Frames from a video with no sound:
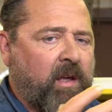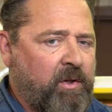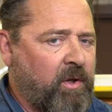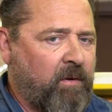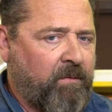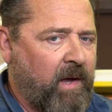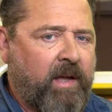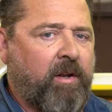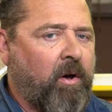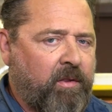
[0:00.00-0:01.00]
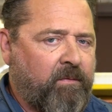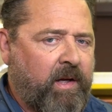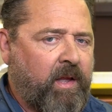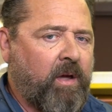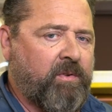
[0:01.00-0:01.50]
and you can find all the
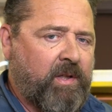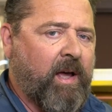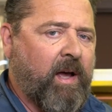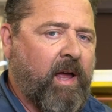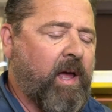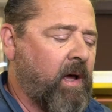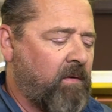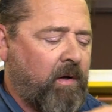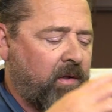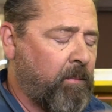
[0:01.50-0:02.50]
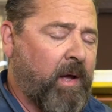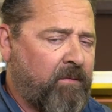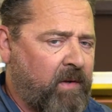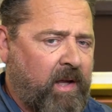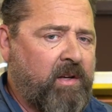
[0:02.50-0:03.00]
videos that I have on the
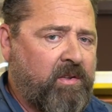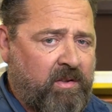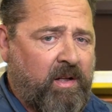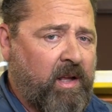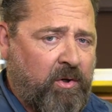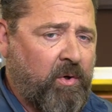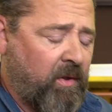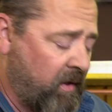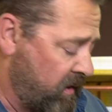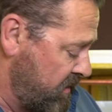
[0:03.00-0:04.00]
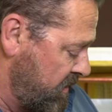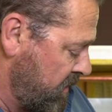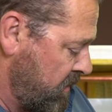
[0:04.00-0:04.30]
modifications that I do to these.